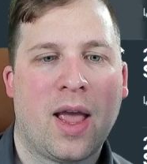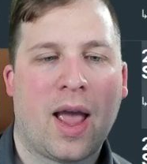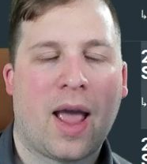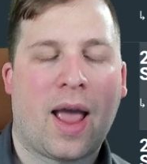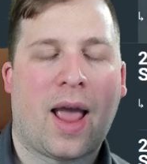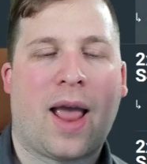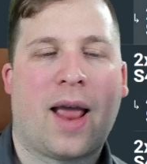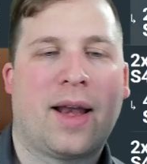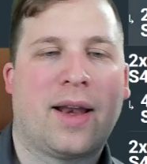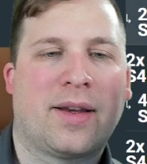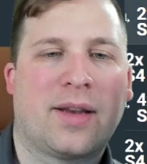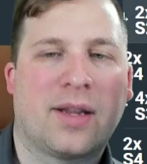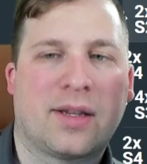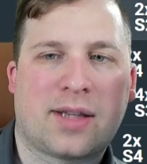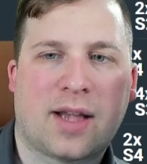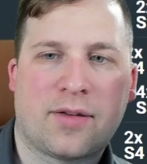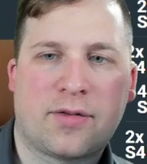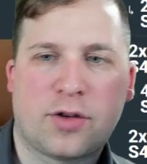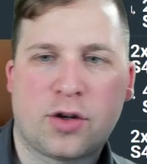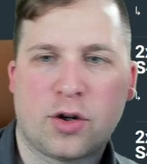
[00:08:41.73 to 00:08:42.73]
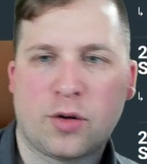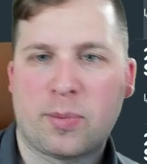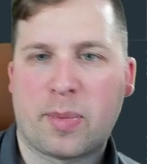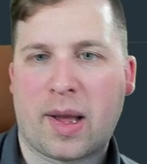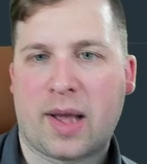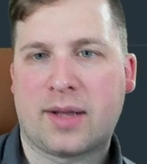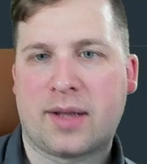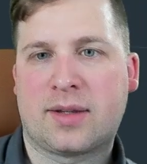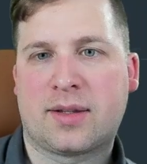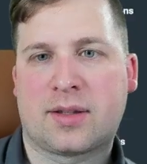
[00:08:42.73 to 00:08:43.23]
And it does have 2
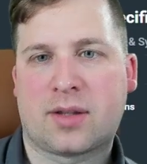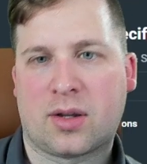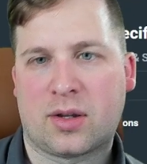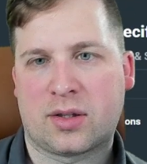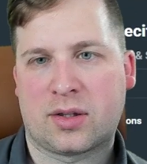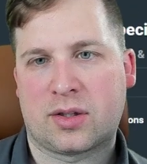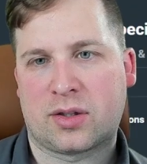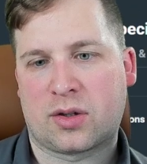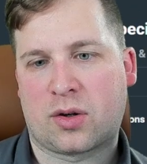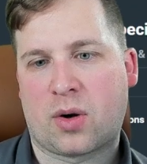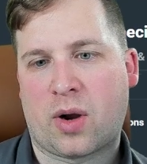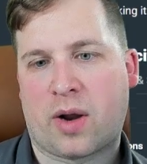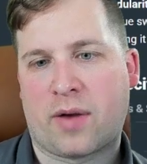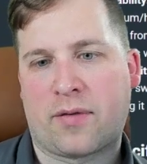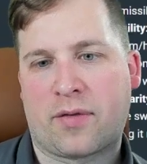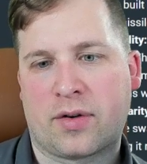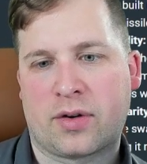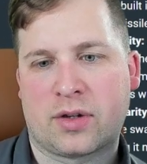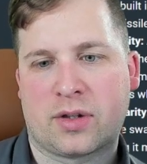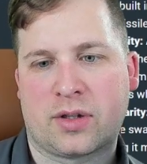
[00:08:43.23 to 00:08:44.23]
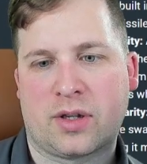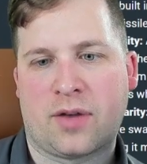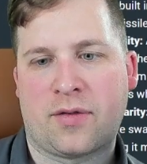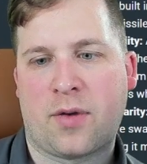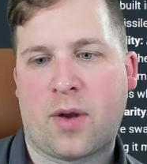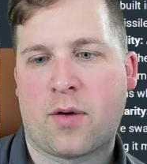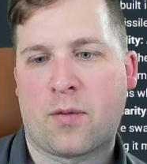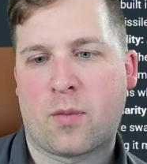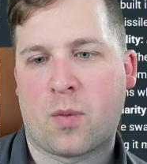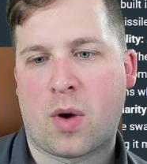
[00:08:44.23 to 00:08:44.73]
beds, so this is great for just if
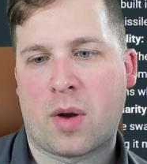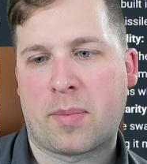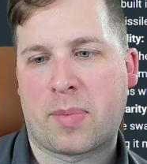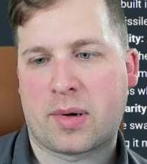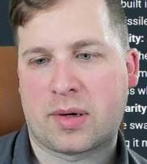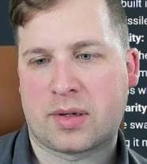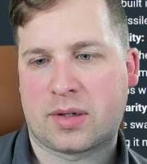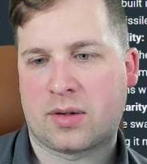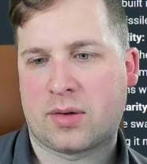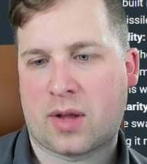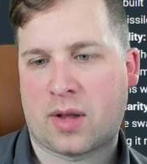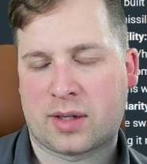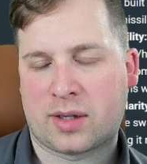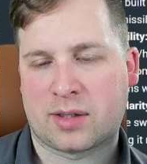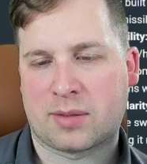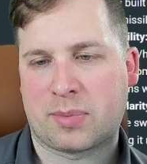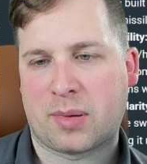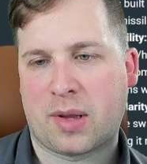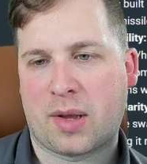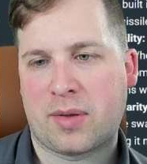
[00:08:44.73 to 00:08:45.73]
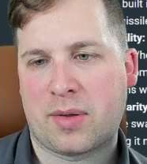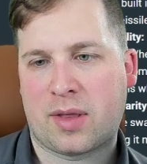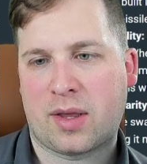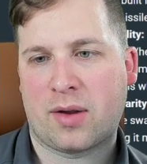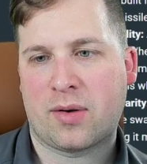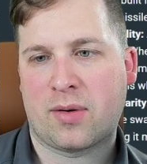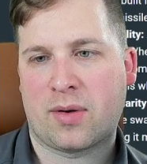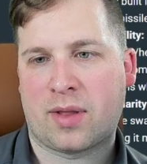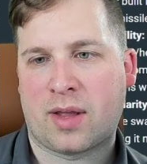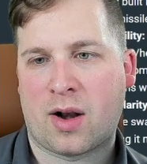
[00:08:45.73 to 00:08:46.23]
you have 1 person who likes to play with
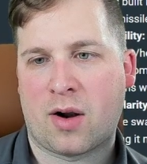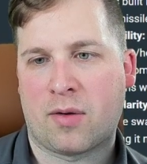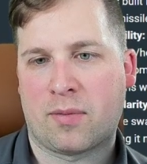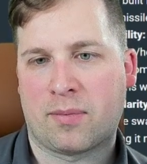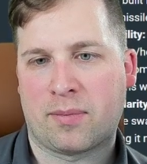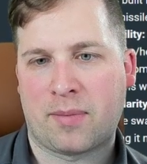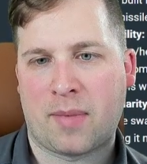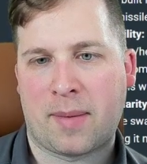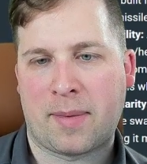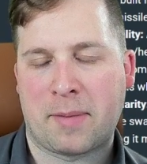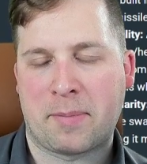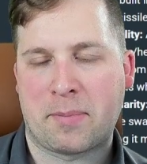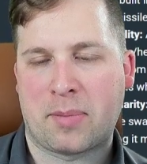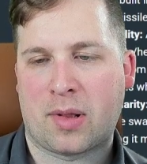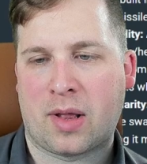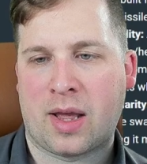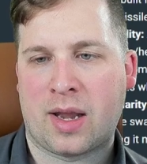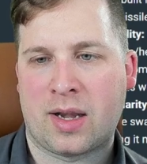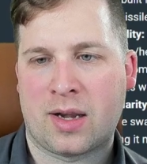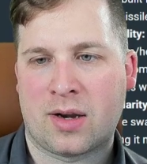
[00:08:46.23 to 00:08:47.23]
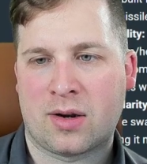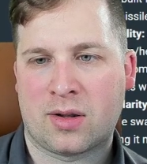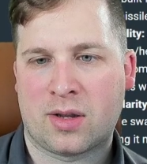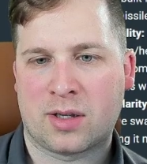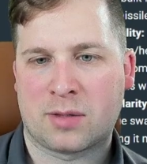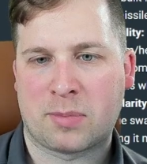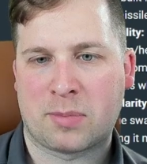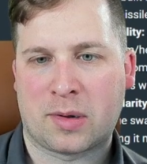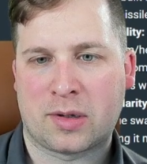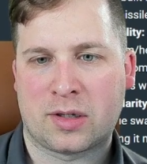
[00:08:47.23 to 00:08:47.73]
you and they don't maybe play nearly
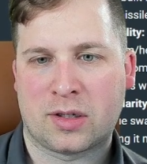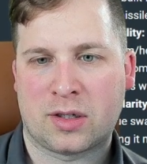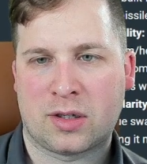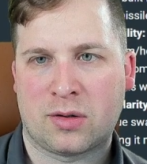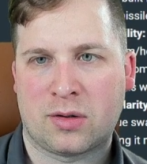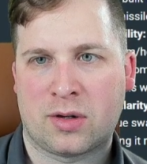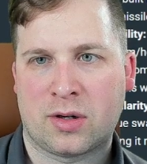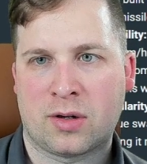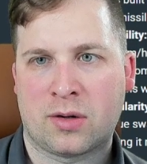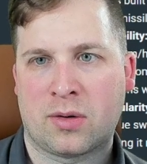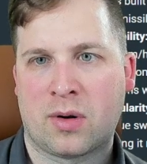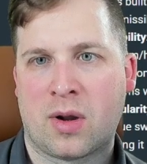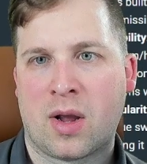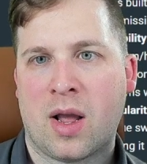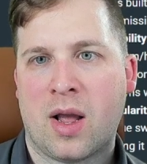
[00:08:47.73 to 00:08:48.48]
as much as you do.